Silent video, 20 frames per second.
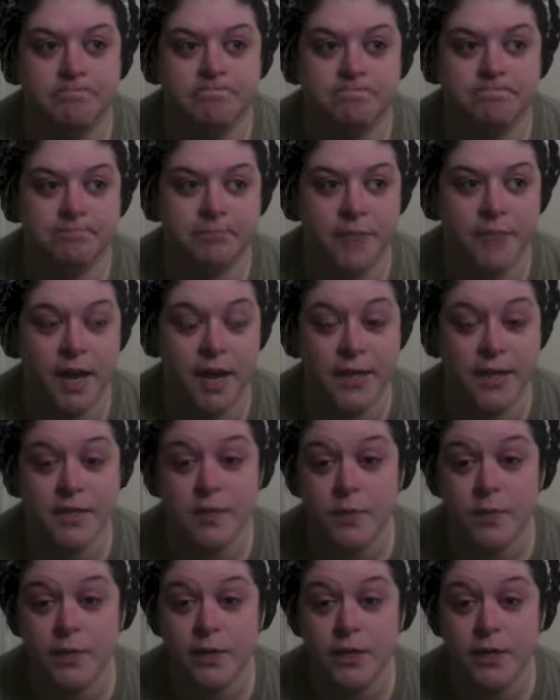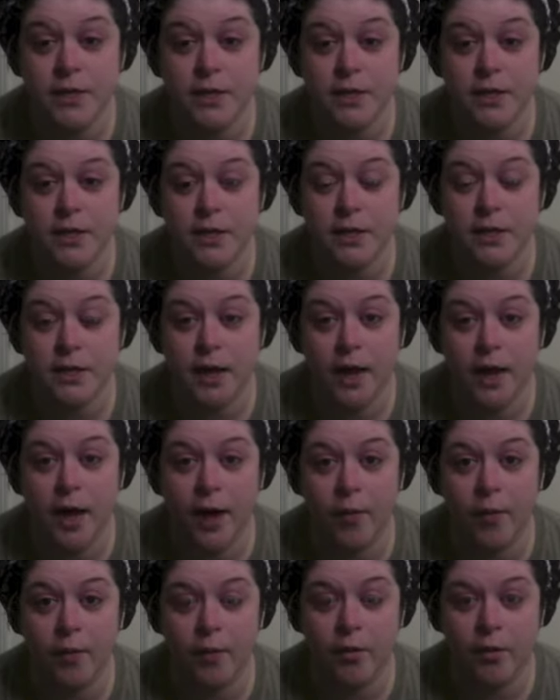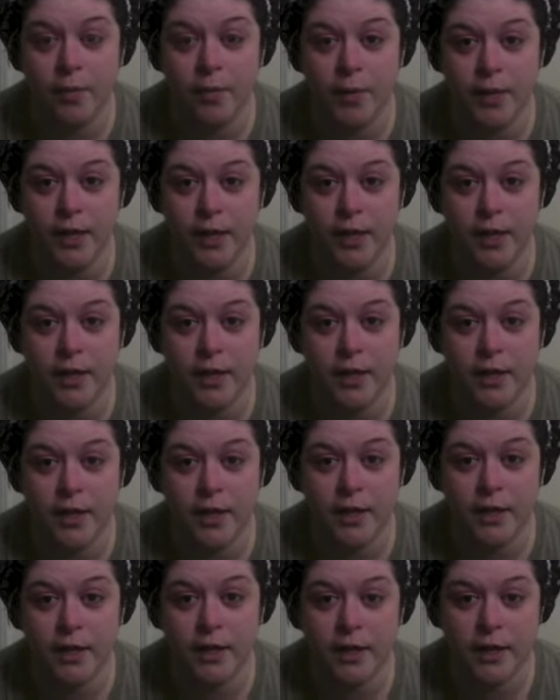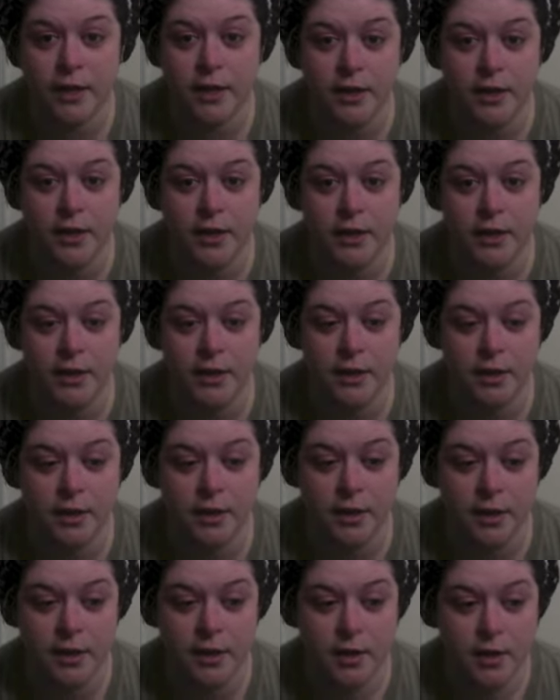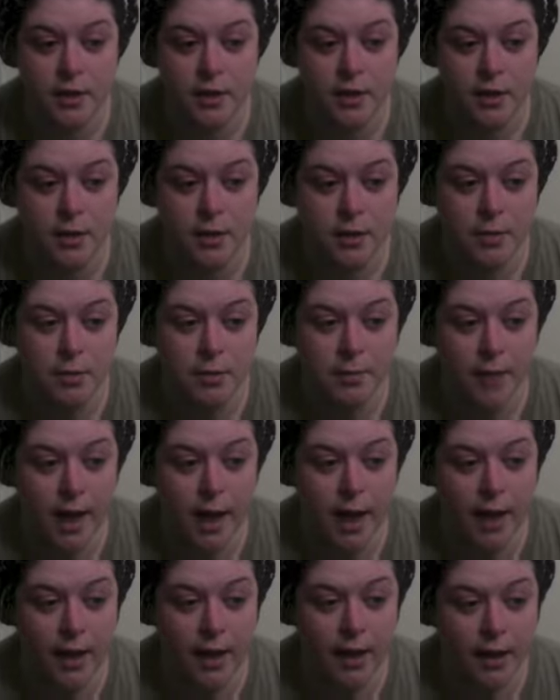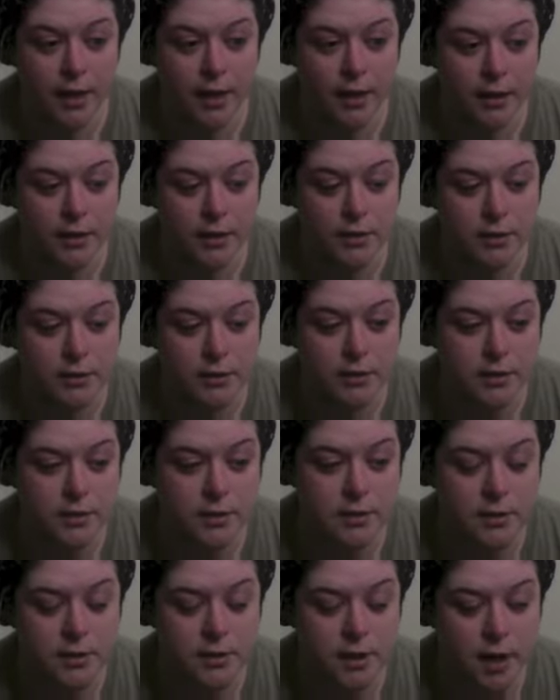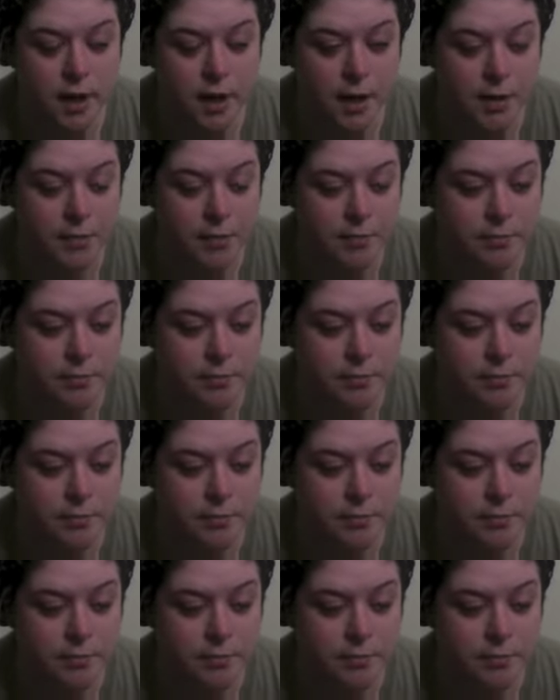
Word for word: next week I will be getting my, I